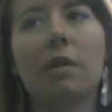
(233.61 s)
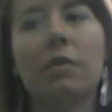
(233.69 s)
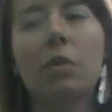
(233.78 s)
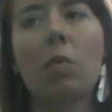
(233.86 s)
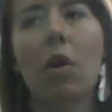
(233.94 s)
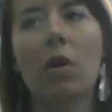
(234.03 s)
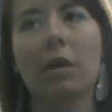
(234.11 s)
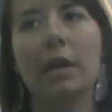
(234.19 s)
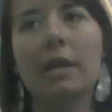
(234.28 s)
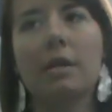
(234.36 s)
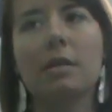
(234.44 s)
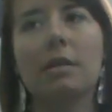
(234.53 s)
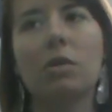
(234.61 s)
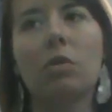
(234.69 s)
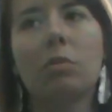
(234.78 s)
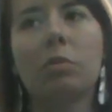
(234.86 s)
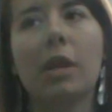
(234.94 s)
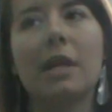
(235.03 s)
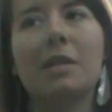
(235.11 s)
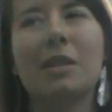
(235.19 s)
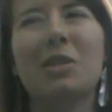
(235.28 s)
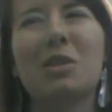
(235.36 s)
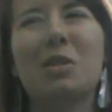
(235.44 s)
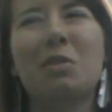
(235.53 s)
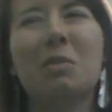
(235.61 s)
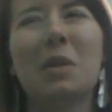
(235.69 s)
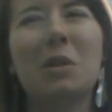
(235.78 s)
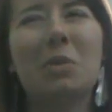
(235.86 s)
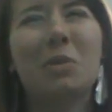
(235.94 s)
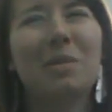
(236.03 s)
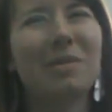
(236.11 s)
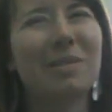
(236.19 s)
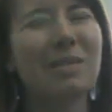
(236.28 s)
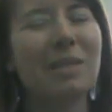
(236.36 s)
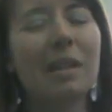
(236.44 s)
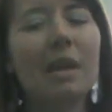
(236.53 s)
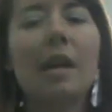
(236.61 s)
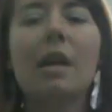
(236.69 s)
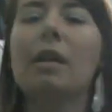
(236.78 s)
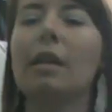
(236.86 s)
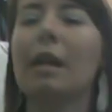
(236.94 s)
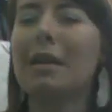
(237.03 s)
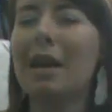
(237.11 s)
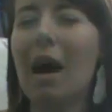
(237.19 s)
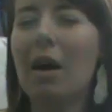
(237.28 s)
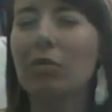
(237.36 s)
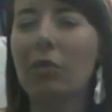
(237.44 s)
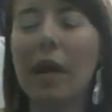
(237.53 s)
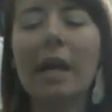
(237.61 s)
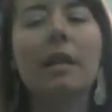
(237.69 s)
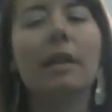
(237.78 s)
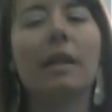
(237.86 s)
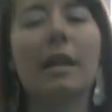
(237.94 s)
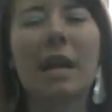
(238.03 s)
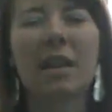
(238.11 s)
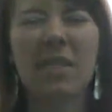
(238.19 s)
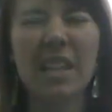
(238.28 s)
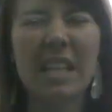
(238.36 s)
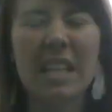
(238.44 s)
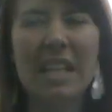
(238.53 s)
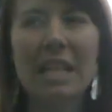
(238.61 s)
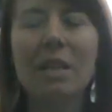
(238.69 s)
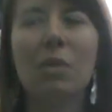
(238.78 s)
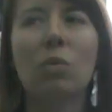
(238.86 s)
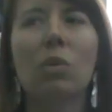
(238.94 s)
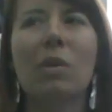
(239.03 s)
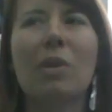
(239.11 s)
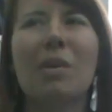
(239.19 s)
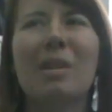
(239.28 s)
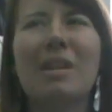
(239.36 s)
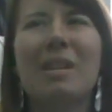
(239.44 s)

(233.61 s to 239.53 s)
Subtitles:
If you walk into a place and you just feel like not right, like kind of icky or